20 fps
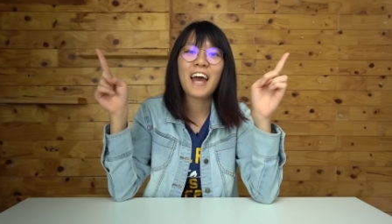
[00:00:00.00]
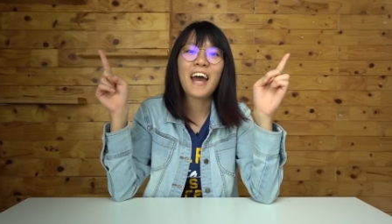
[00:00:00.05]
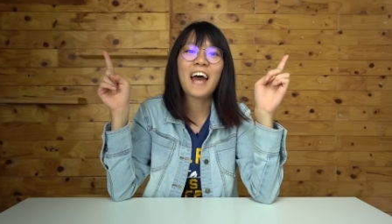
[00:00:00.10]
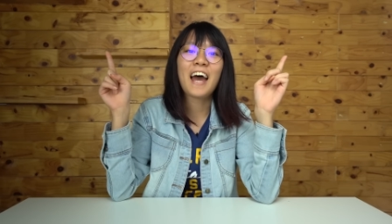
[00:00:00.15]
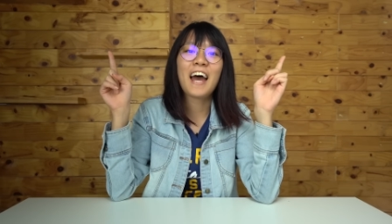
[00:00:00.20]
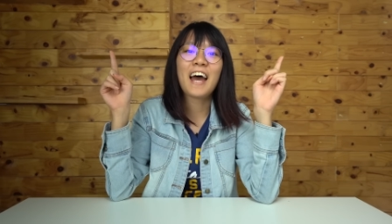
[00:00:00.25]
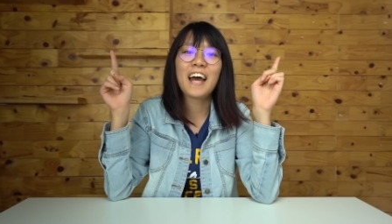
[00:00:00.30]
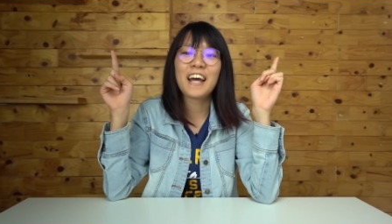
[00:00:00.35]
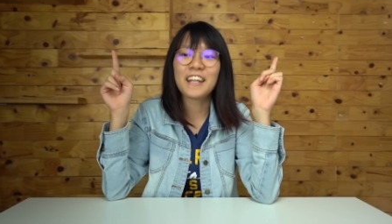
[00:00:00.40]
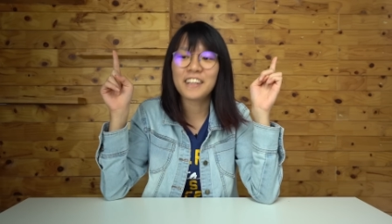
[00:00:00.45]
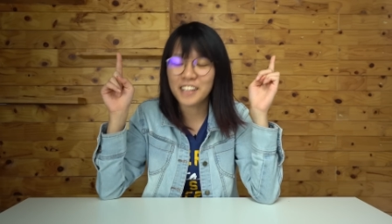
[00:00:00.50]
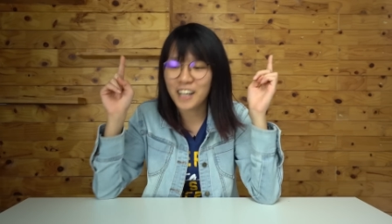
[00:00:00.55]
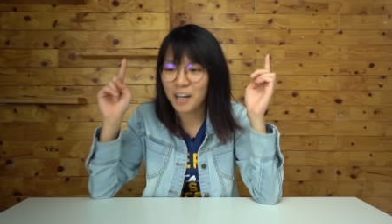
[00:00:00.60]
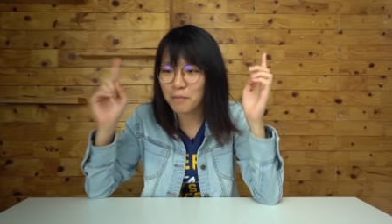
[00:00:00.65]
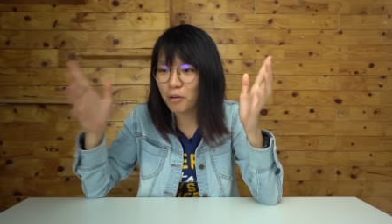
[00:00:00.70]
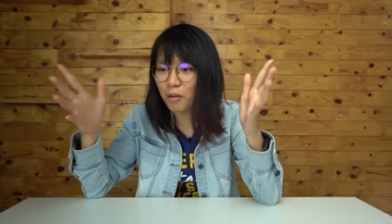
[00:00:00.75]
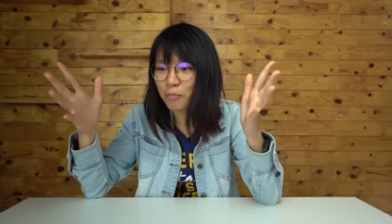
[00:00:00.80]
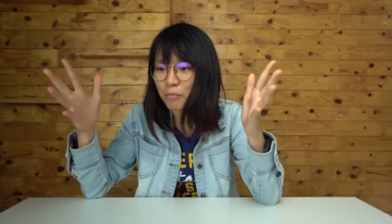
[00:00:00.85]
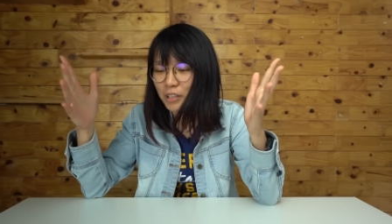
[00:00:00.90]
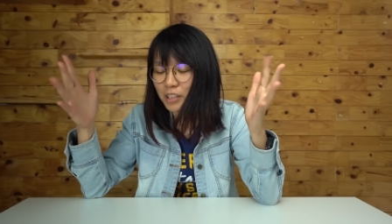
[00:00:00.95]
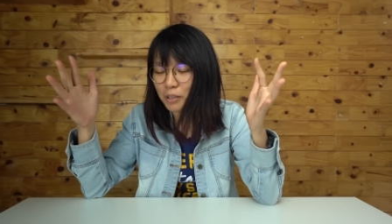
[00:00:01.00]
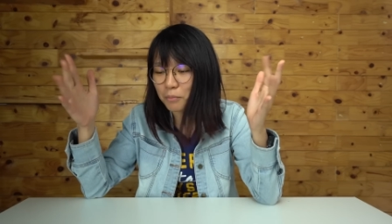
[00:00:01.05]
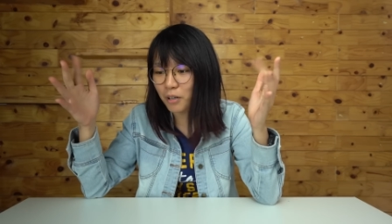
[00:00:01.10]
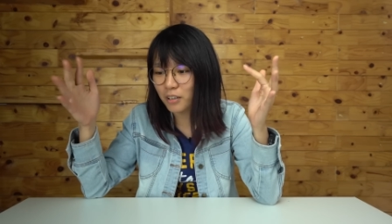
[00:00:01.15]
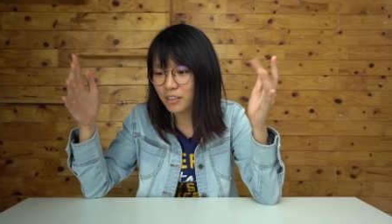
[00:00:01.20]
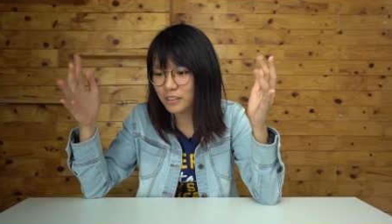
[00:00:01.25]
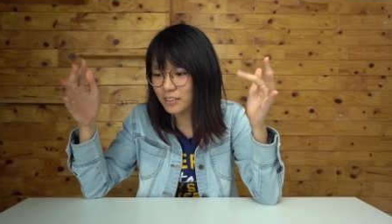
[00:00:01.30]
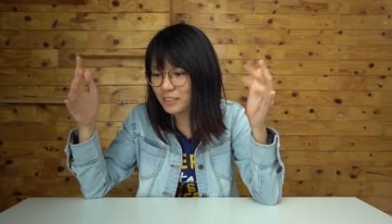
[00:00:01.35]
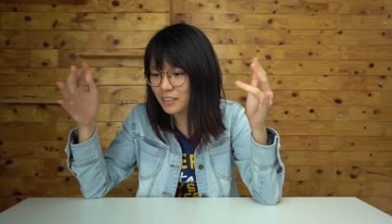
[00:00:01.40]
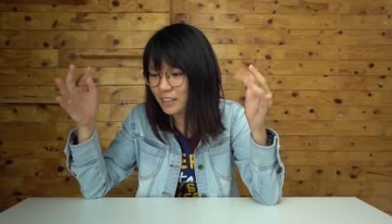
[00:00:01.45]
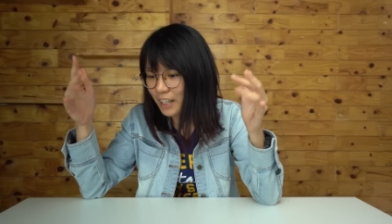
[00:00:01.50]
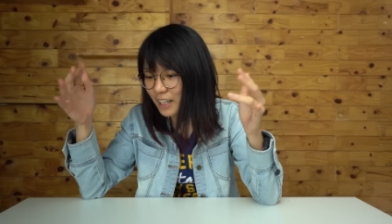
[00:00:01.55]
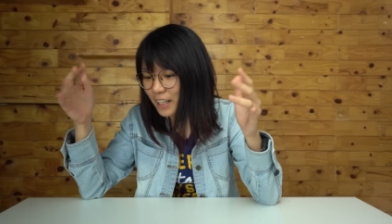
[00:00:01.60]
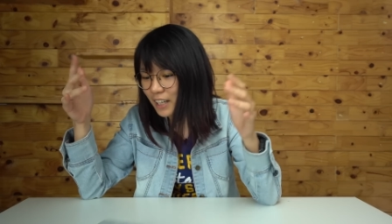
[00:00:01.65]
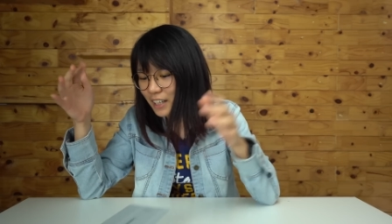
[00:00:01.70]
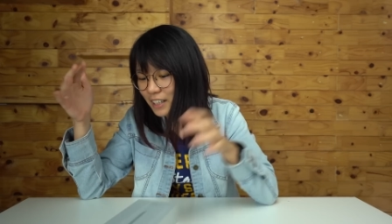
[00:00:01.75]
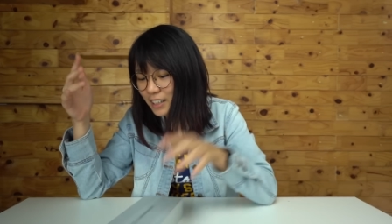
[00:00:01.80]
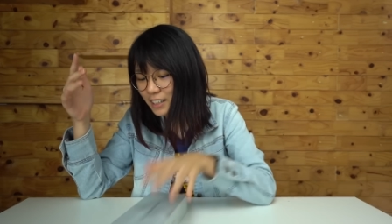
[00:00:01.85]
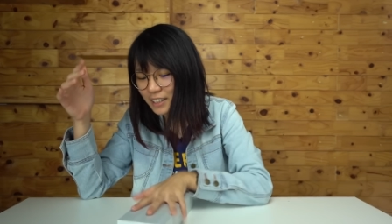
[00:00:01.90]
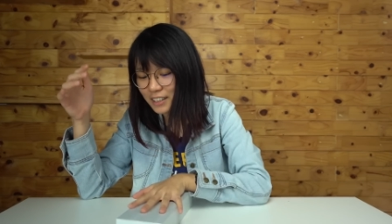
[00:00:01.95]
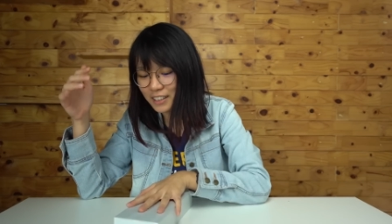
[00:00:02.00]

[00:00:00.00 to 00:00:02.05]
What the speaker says: And come on, bring the box. Lai.